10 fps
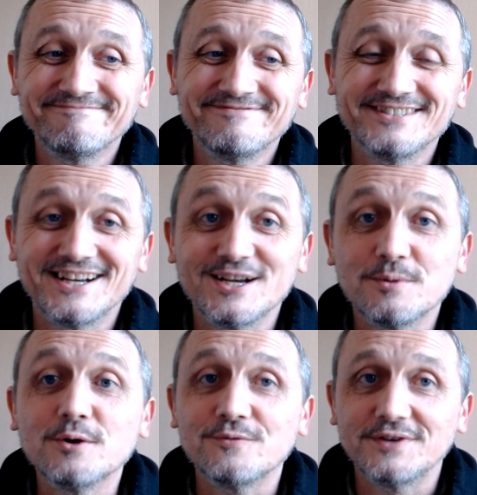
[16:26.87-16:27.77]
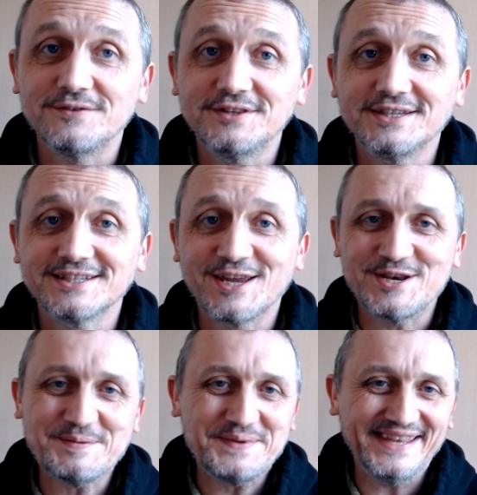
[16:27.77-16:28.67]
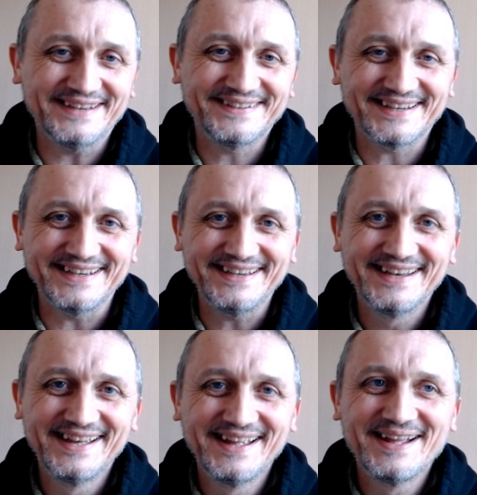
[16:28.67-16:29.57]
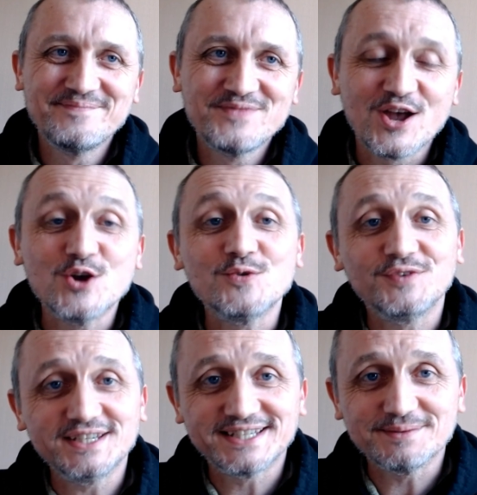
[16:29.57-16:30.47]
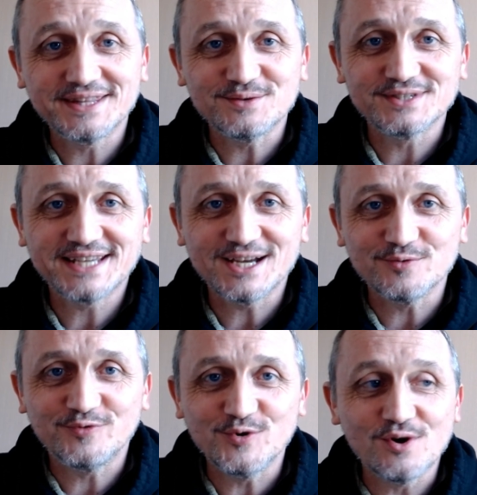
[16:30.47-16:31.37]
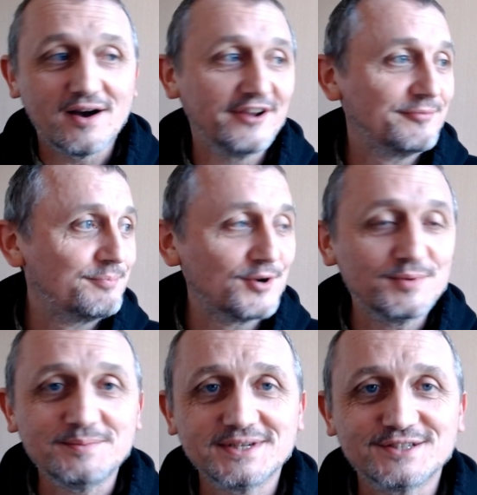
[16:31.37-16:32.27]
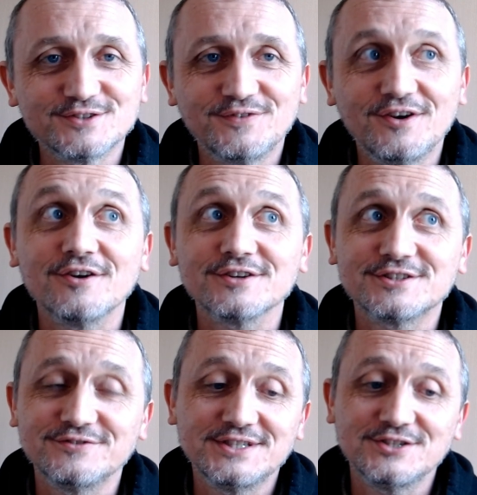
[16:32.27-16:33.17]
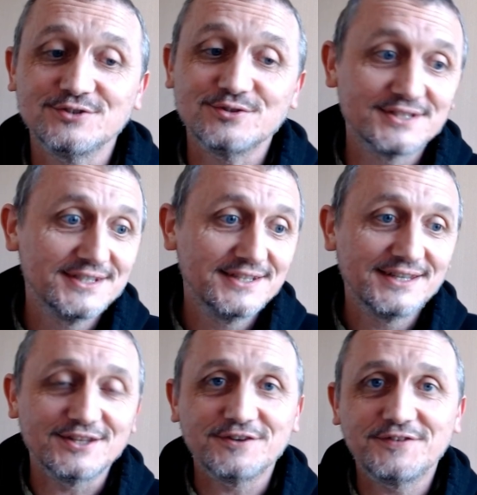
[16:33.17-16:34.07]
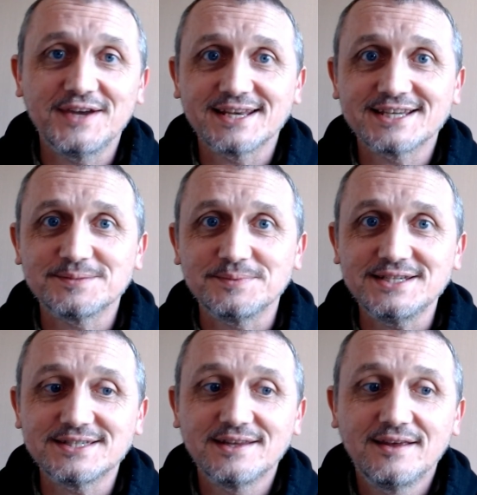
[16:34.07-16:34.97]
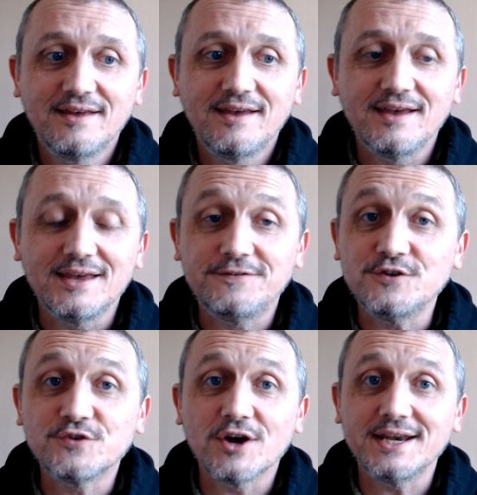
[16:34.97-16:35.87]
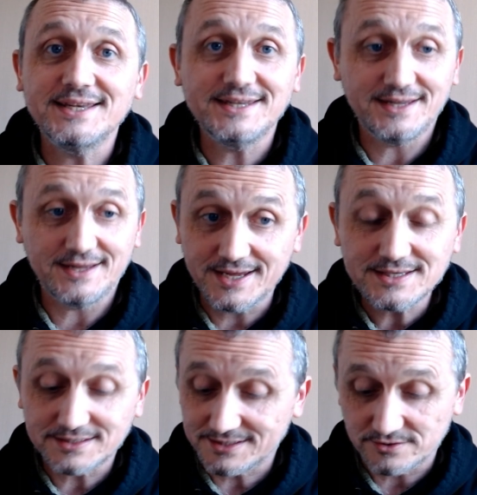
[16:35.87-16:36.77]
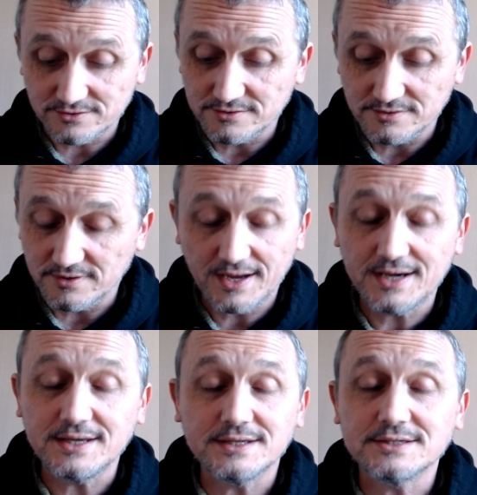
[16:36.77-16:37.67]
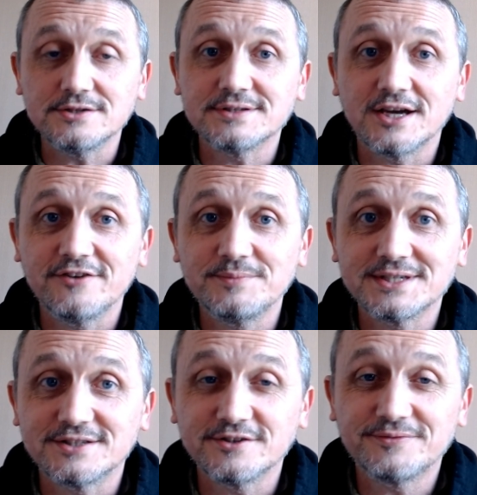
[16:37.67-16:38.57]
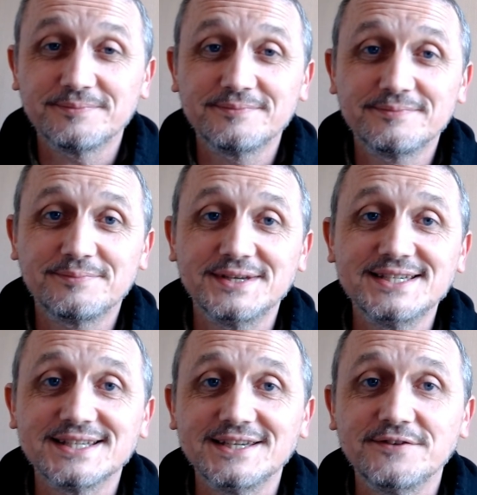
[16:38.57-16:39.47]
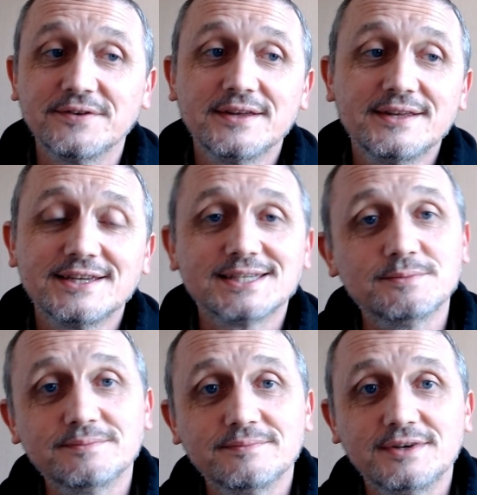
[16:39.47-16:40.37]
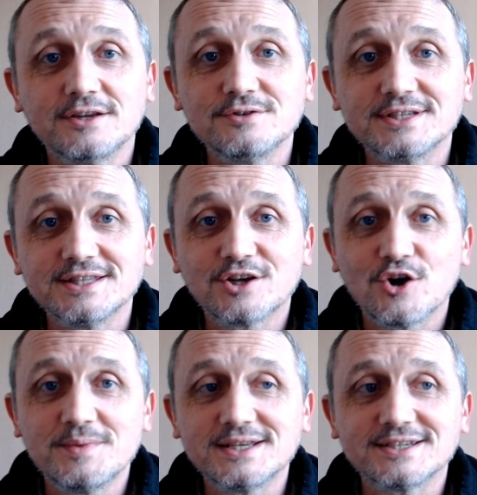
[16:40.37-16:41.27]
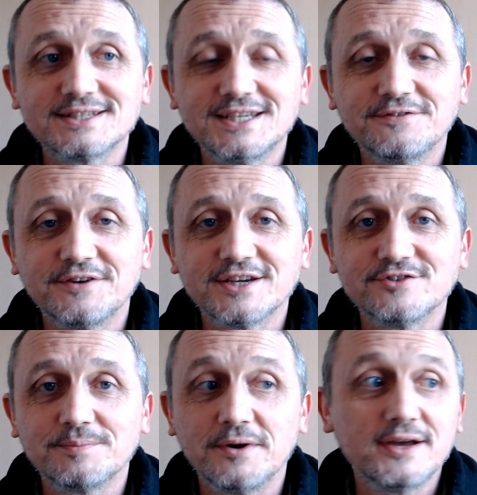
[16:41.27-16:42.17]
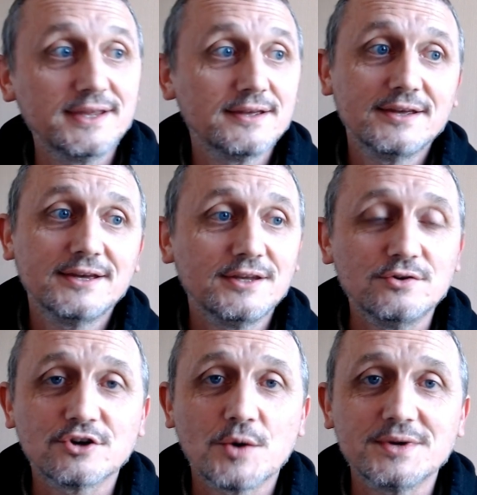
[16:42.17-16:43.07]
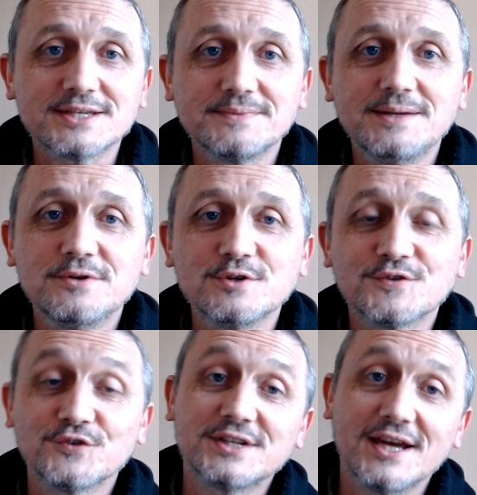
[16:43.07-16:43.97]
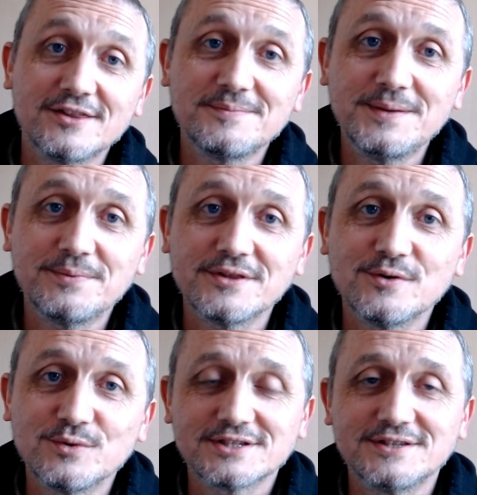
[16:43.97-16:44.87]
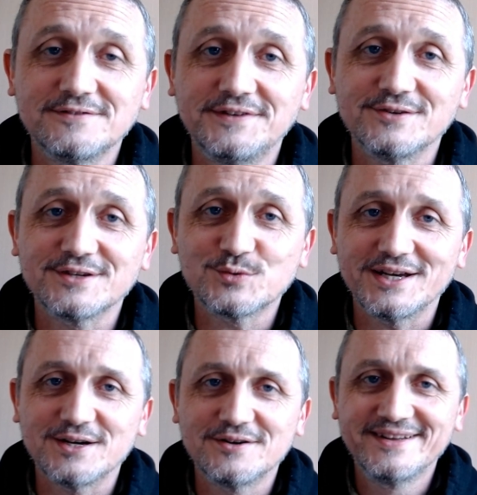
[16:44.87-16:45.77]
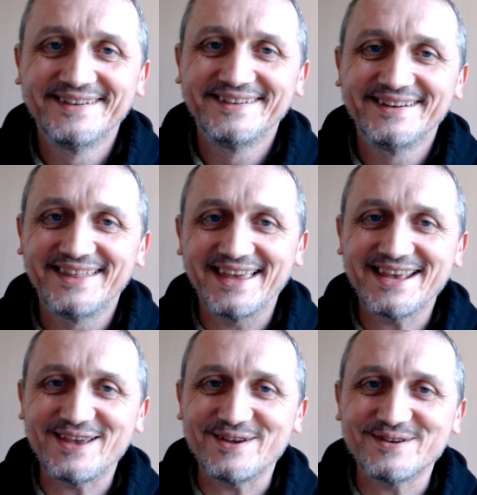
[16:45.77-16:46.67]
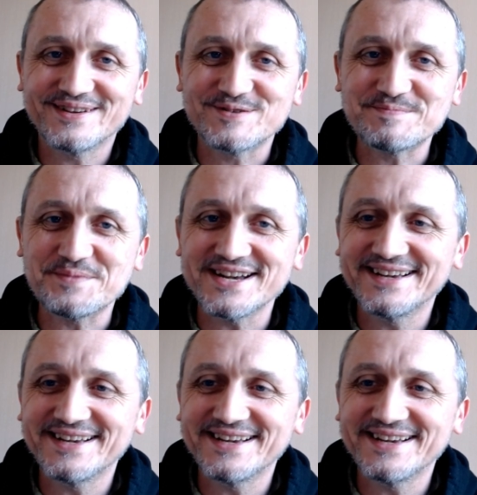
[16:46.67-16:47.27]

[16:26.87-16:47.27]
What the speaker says: I'm hopeful everything's going to be okay. Hopefully some of that was helpful. I've probably missed off lots of issues that affect Aspies. If you've got any hints or any issues that I've missed off, please leave some notes in the comments. I'll see if I can reply. Your comments may be useful to other people that watch the video as well. Thank you. Goodbye.